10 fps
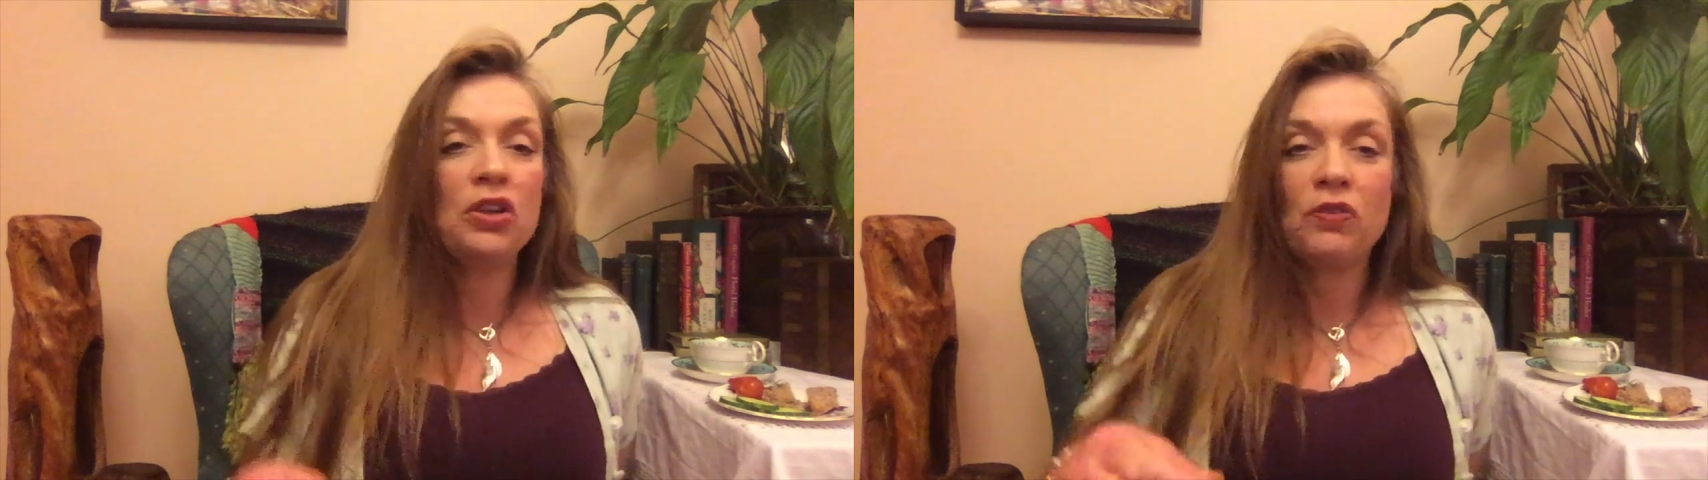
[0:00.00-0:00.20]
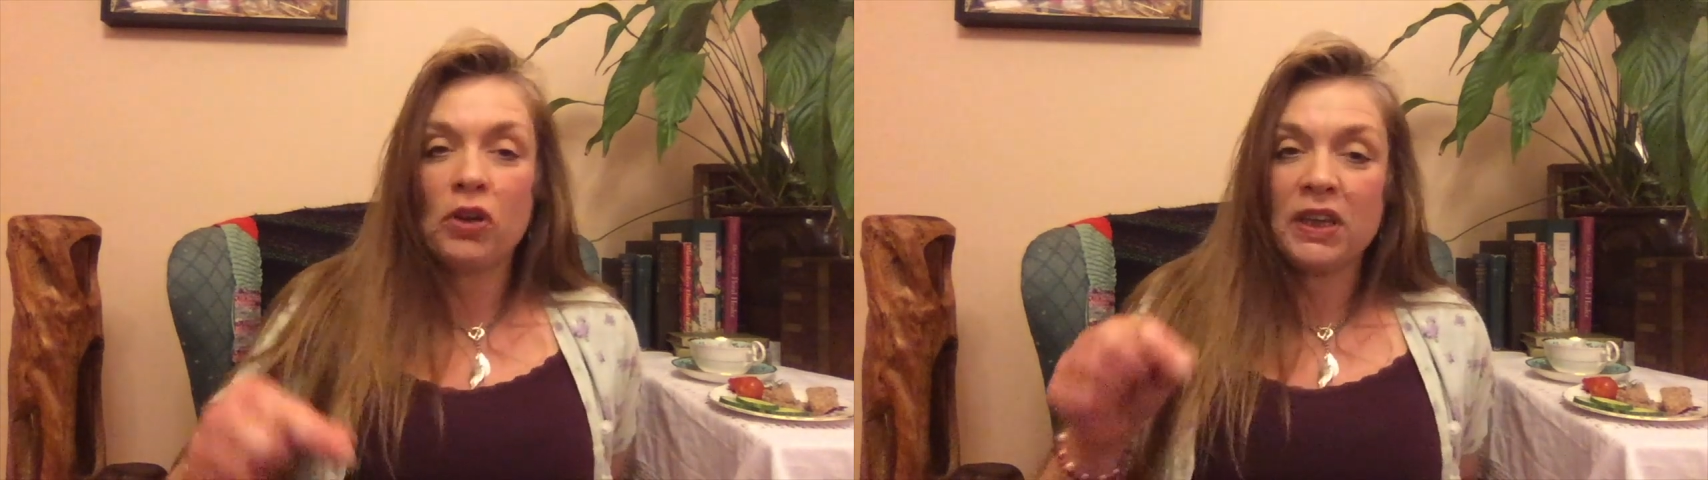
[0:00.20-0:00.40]

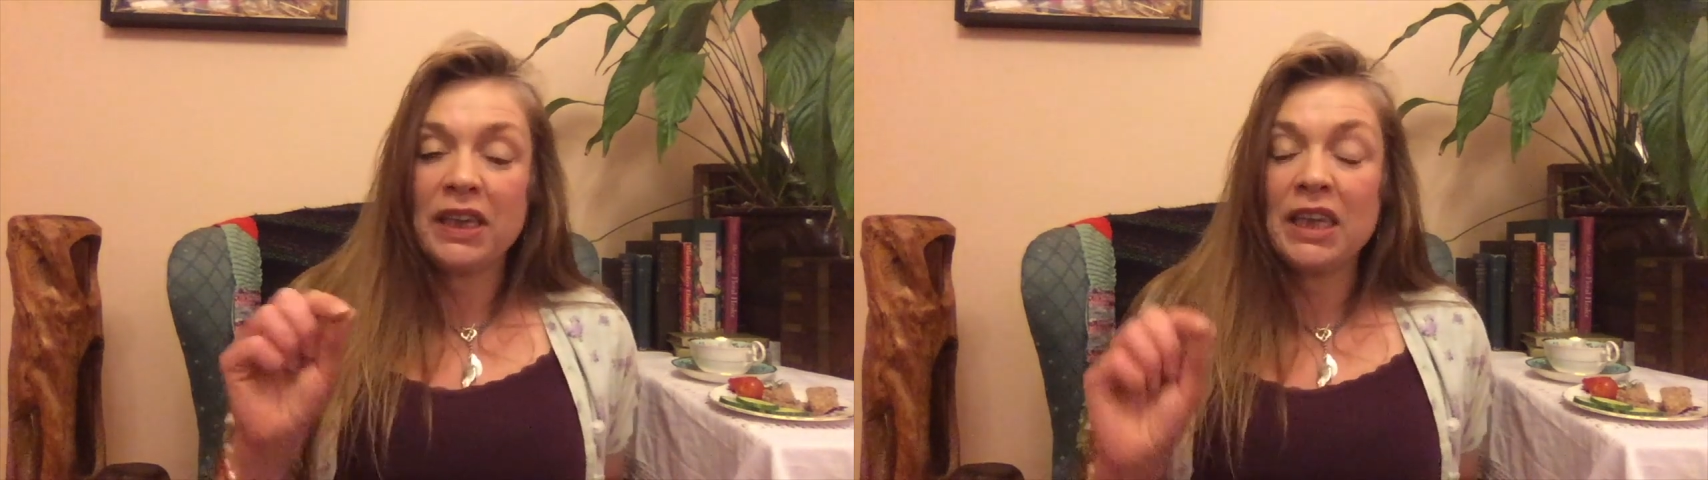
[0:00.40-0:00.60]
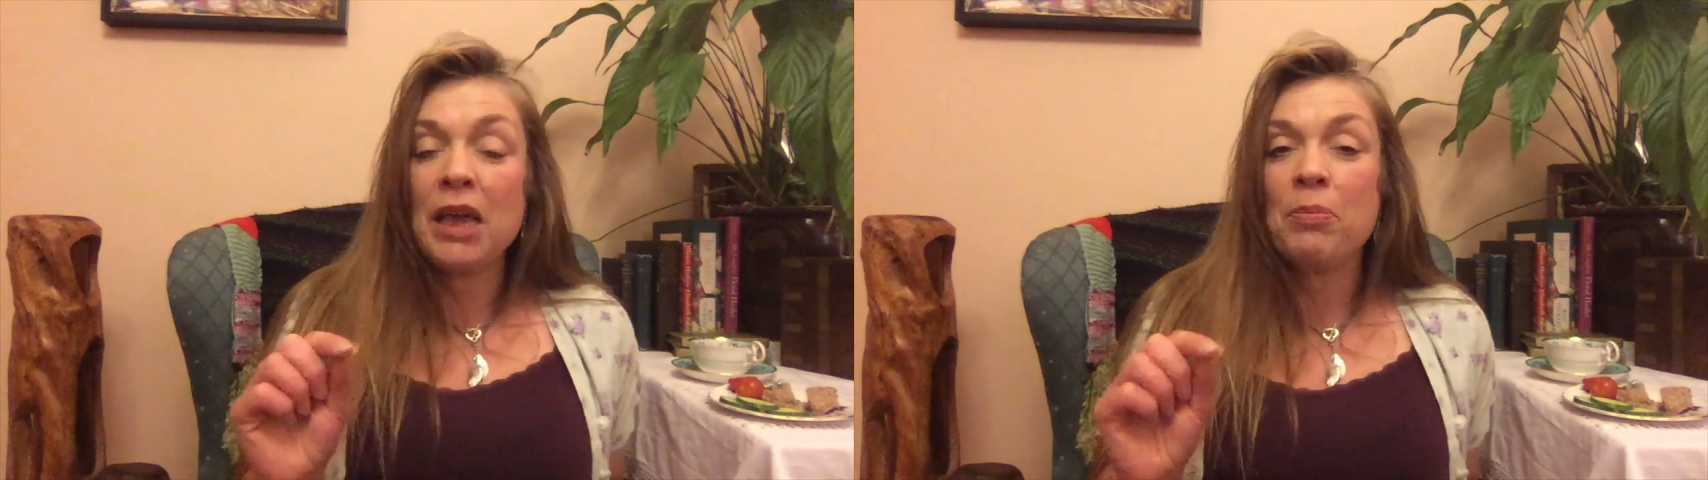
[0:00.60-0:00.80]
have got a
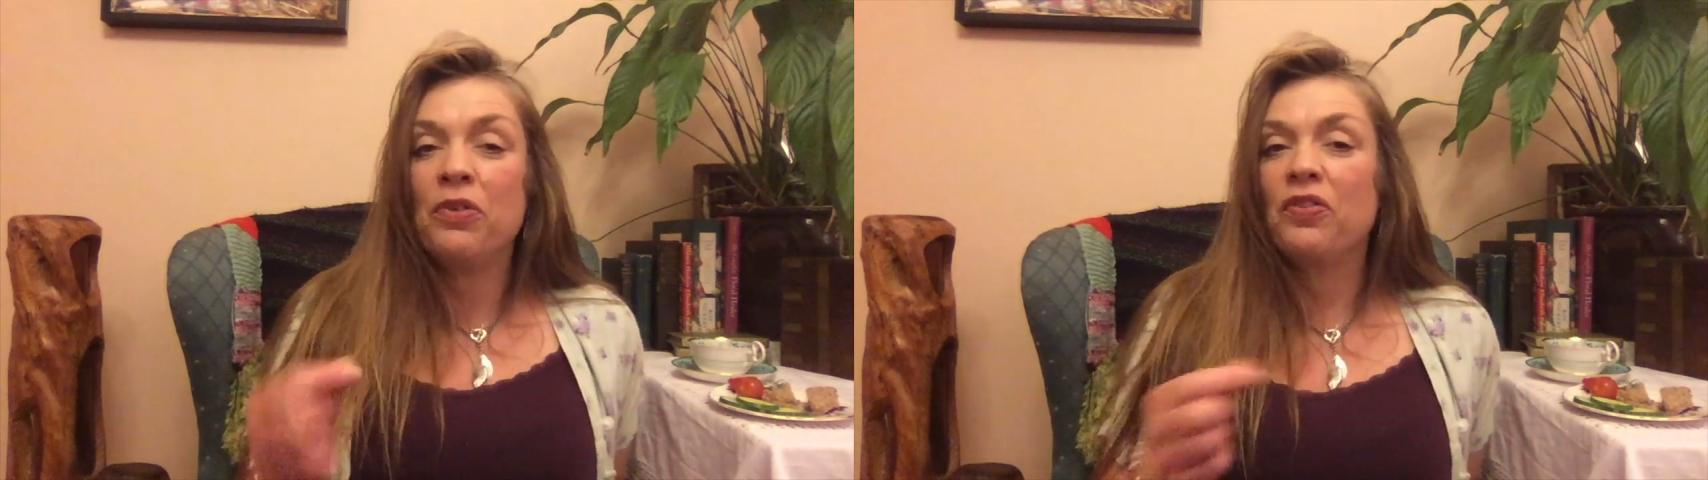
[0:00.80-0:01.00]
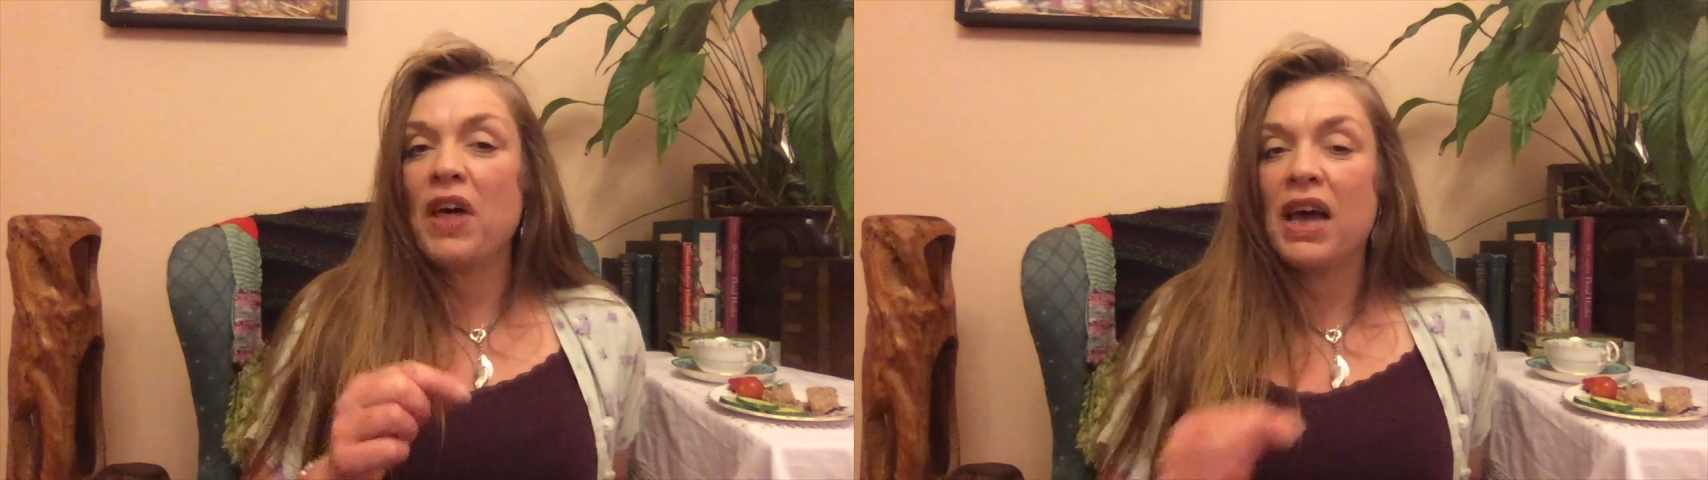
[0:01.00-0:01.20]
sip
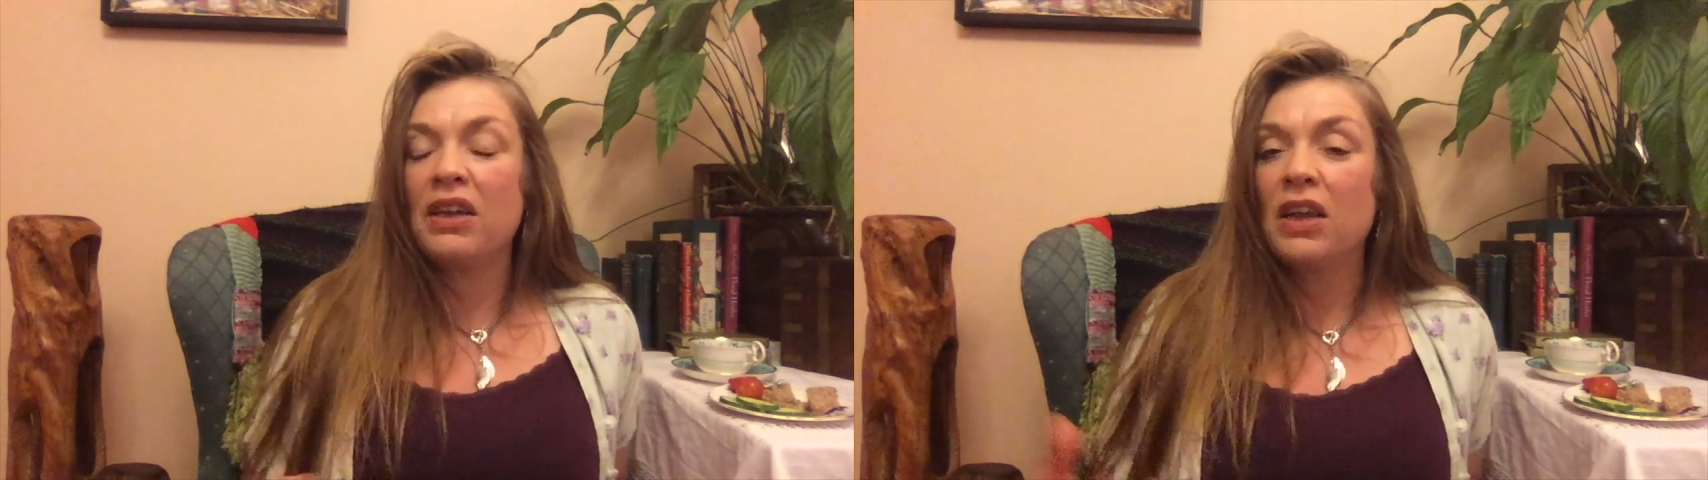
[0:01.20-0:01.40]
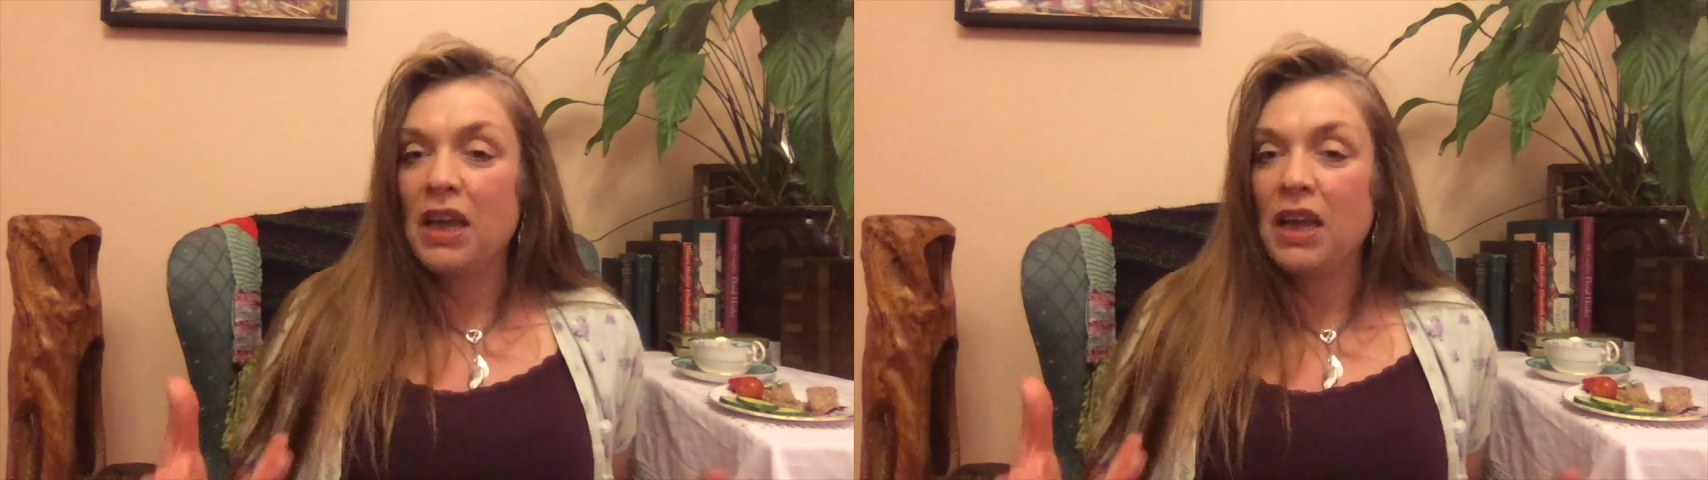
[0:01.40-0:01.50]
of that